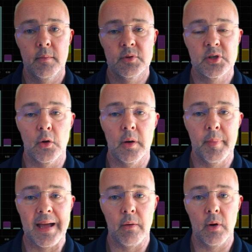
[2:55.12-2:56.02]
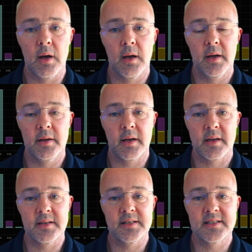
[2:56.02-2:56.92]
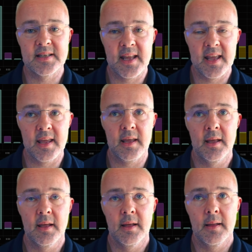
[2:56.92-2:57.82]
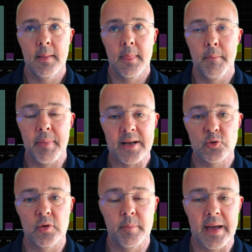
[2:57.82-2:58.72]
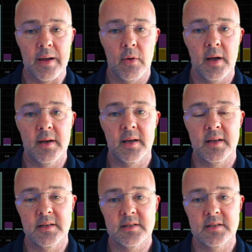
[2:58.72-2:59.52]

solar power, and I can see the battery power, and I can